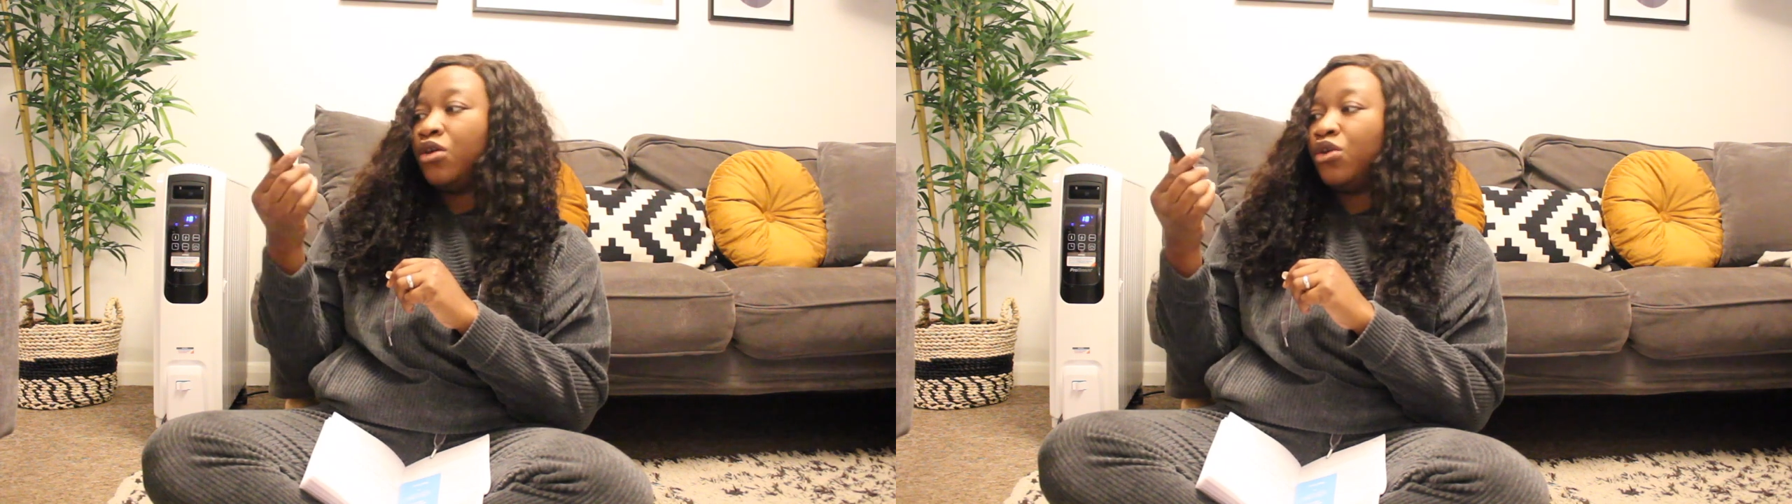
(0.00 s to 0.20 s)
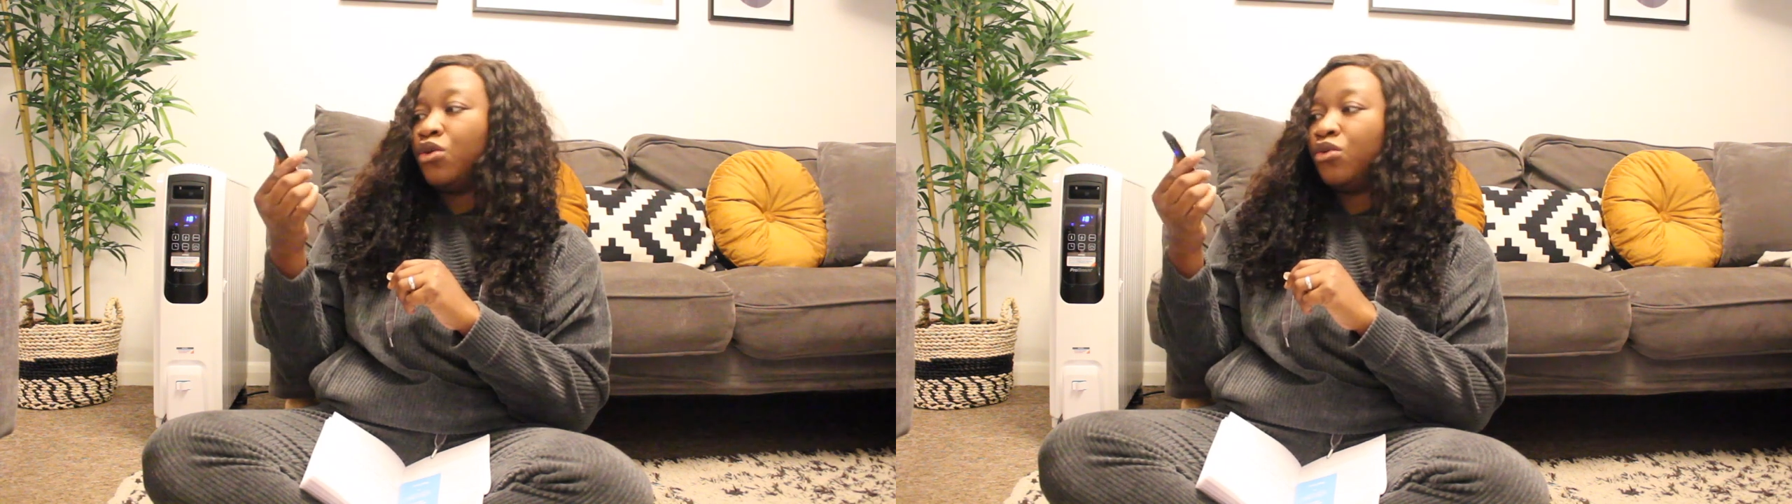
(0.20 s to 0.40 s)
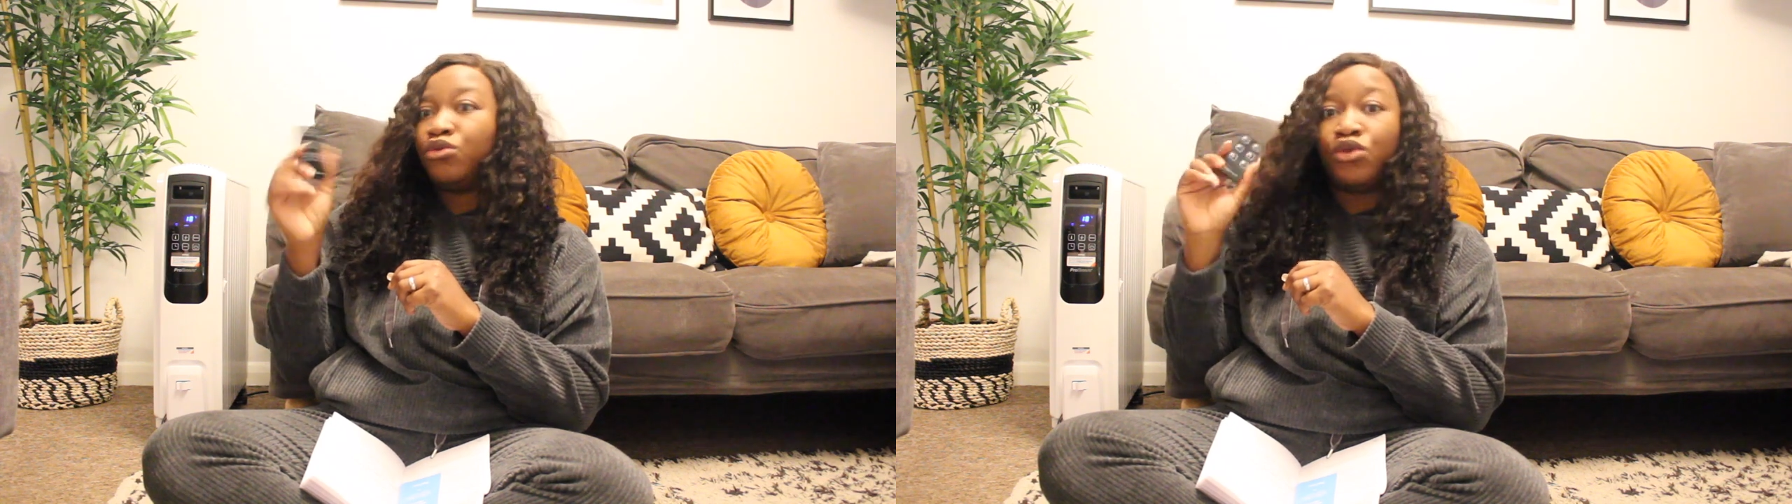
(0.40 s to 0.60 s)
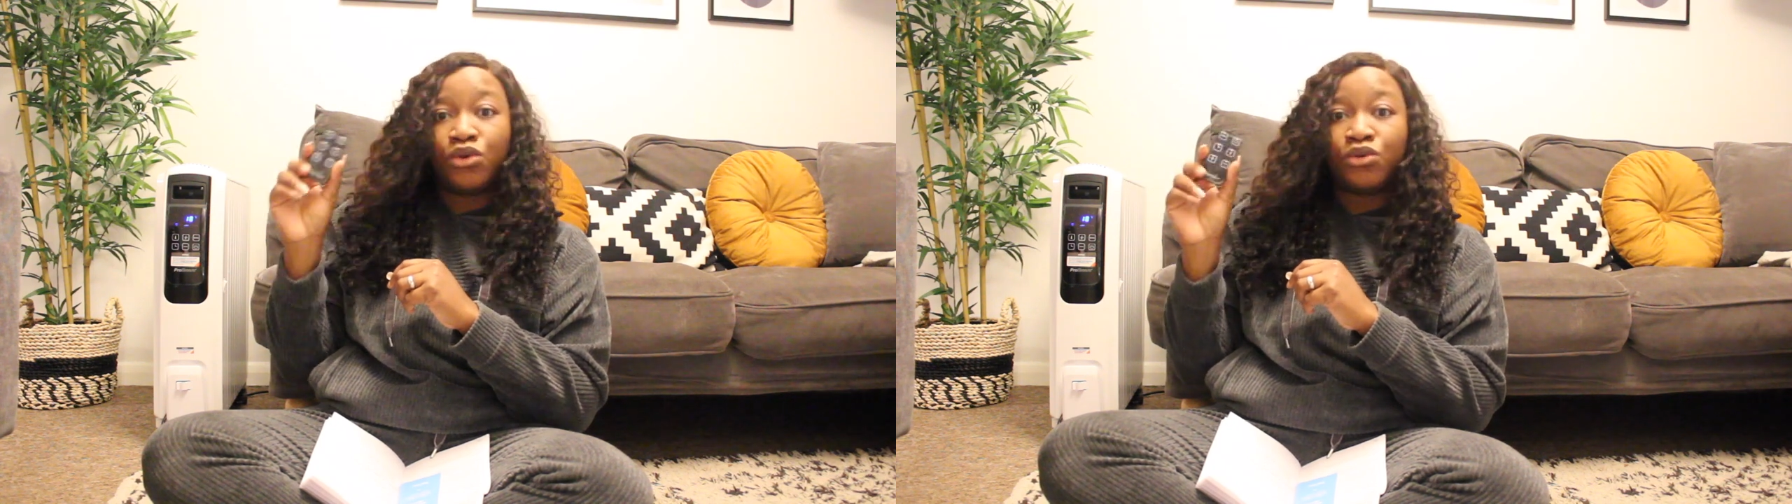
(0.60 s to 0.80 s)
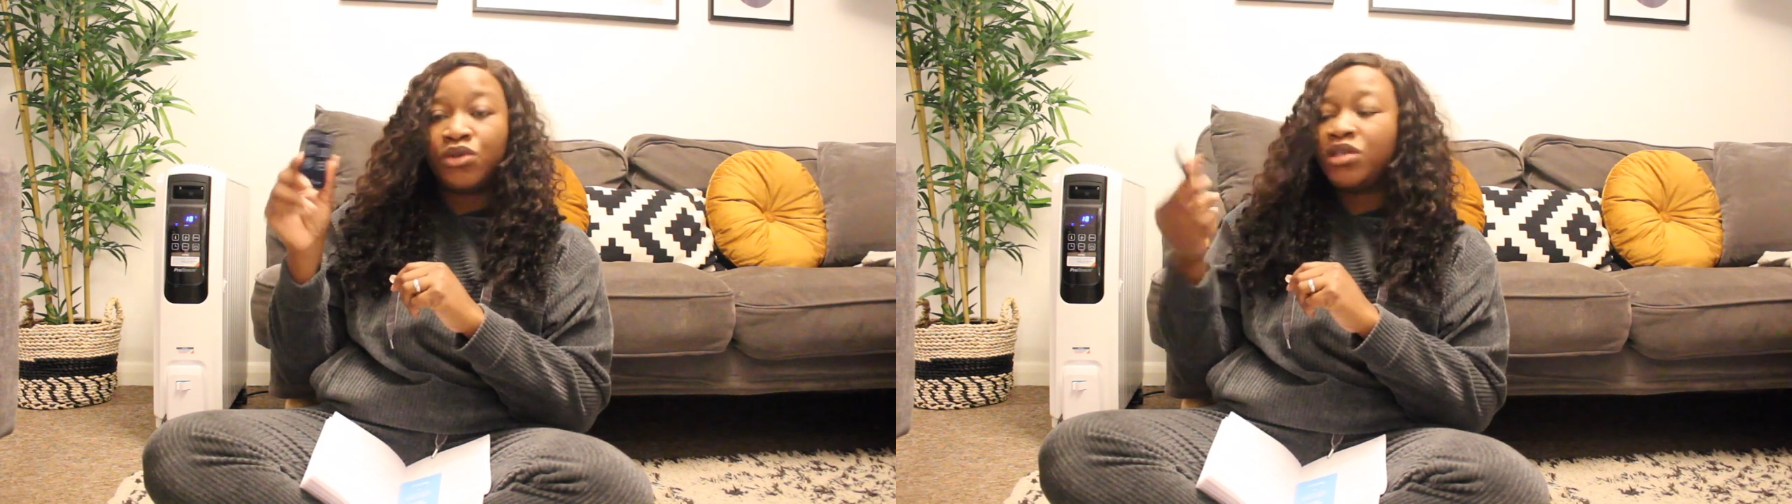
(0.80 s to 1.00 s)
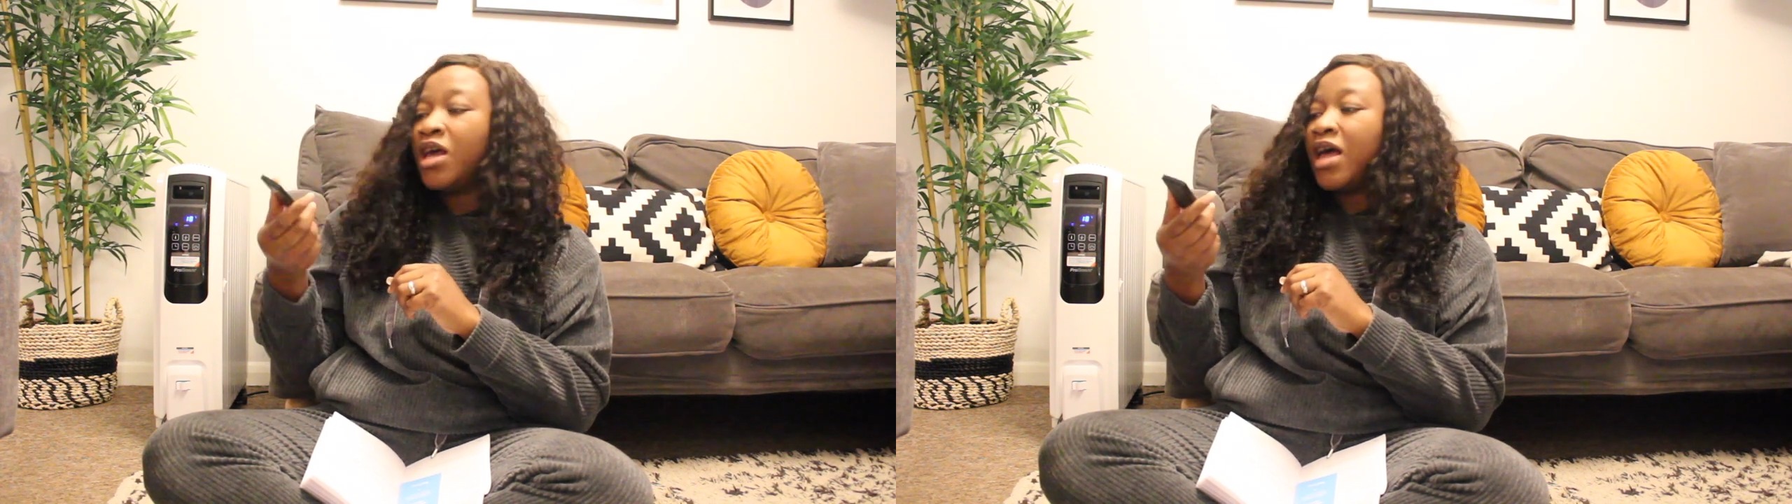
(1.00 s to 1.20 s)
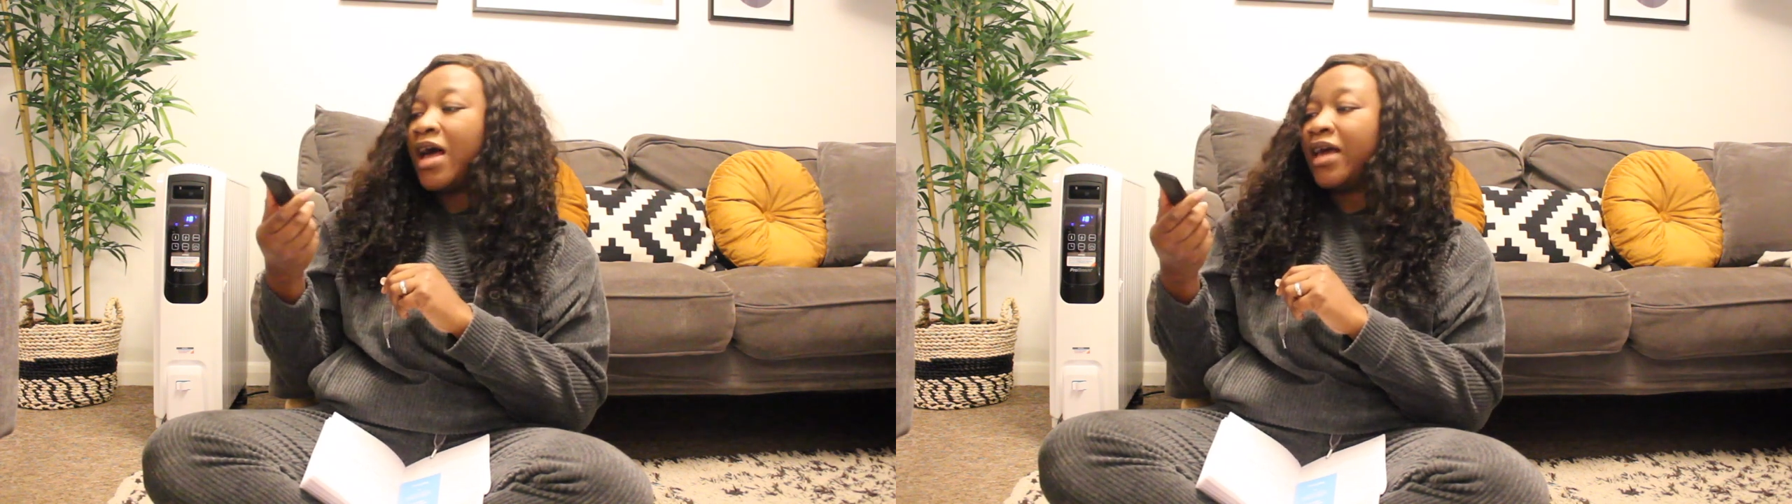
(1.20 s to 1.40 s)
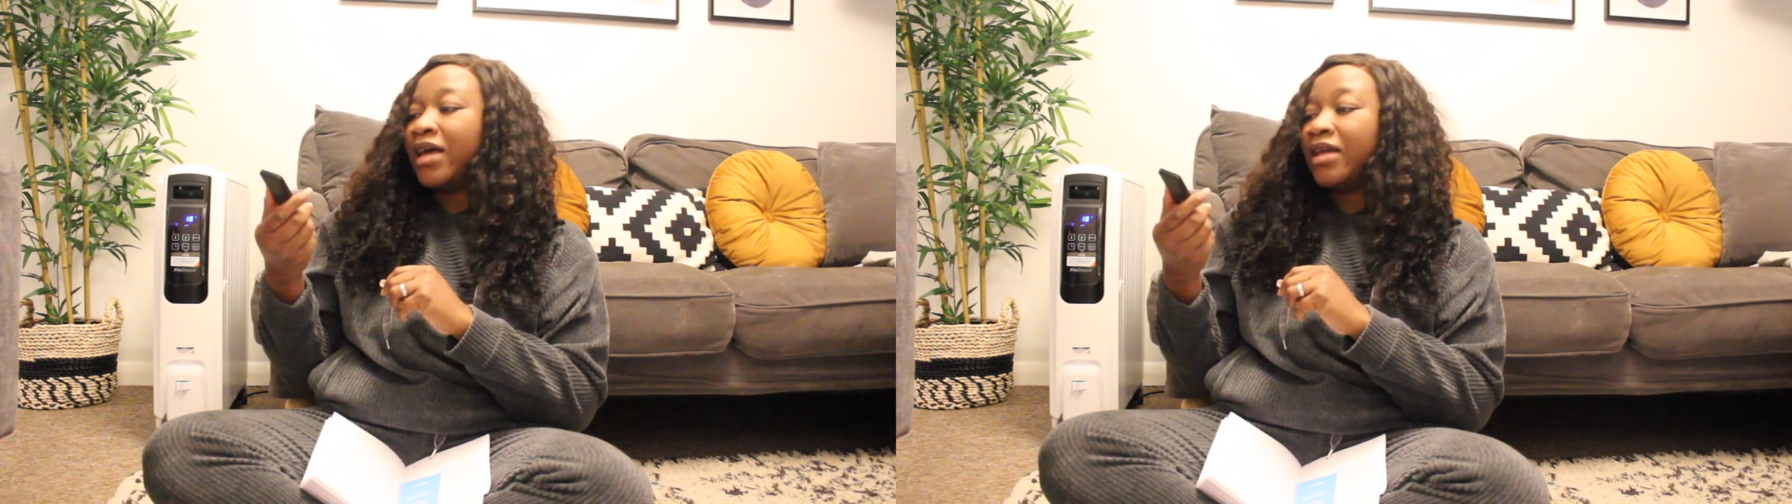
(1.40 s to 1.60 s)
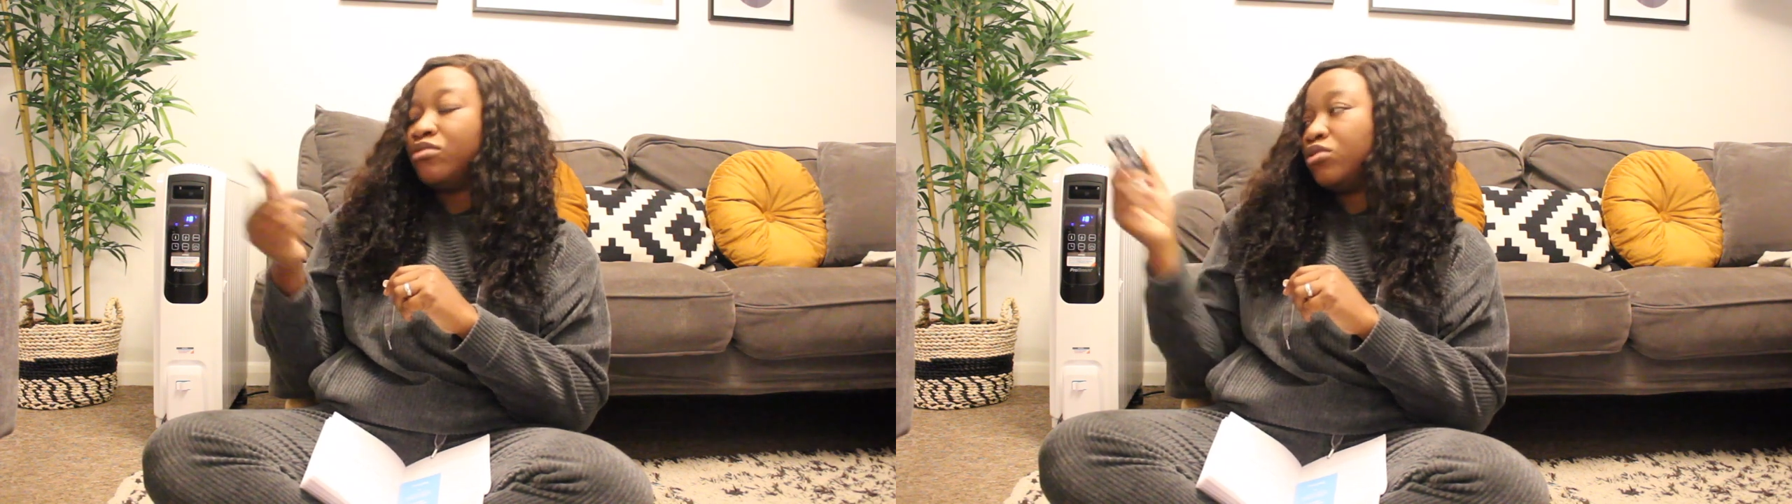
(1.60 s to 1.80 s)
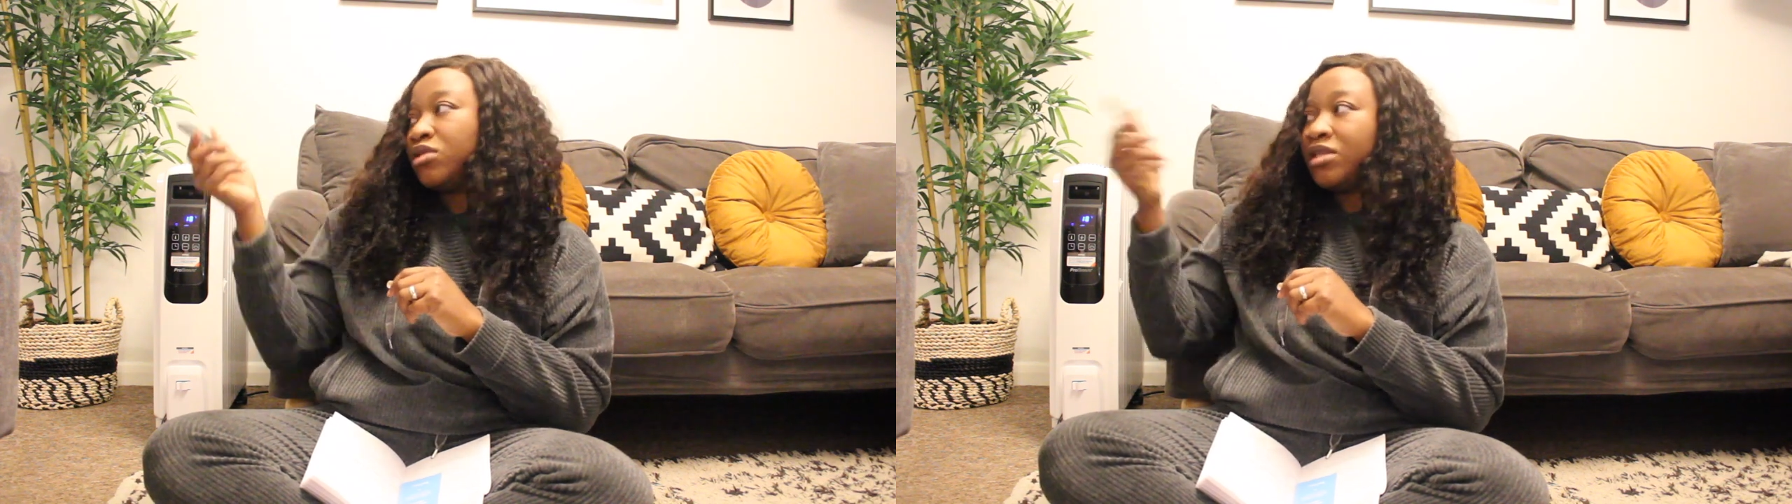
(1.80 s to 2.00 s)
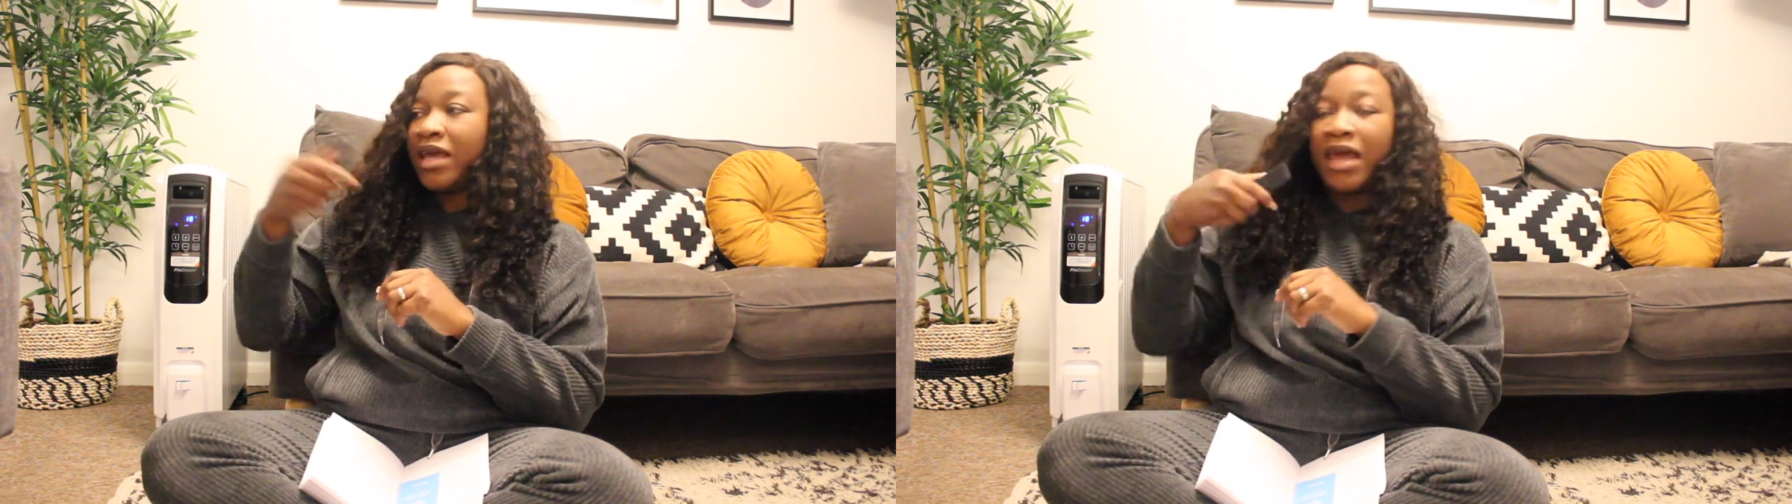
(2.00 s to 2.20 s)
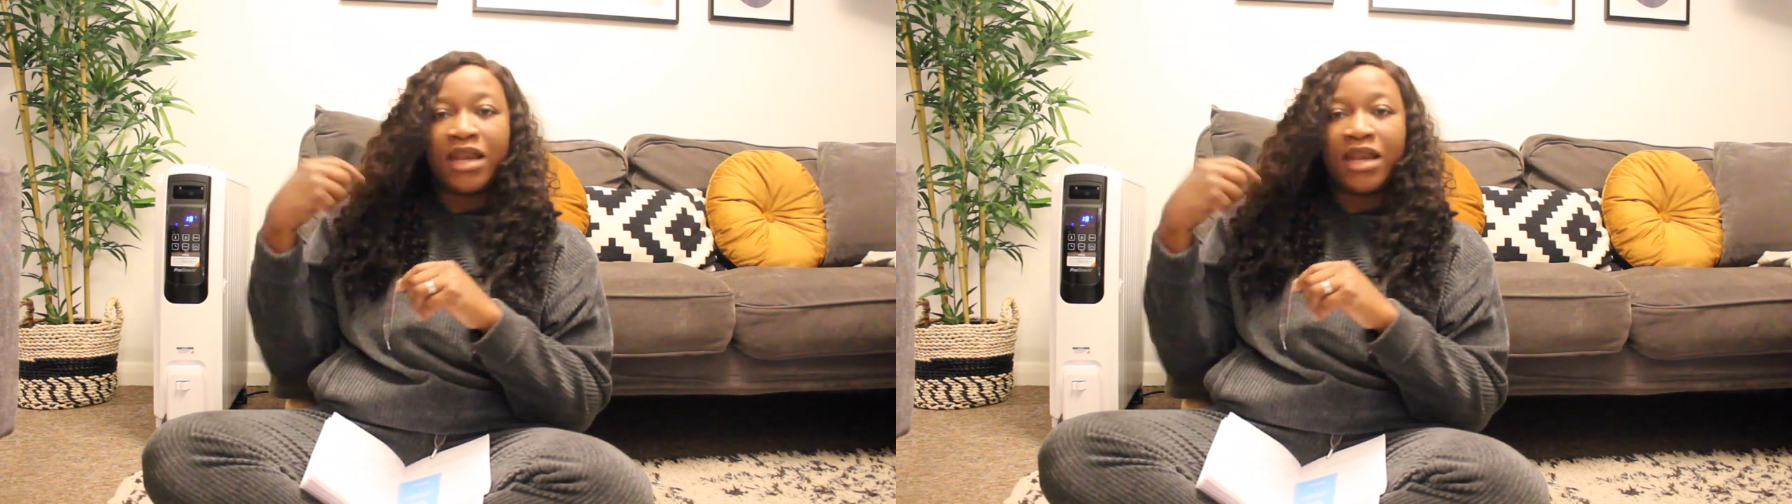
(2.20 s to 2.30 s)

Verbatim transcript: you know use I can stay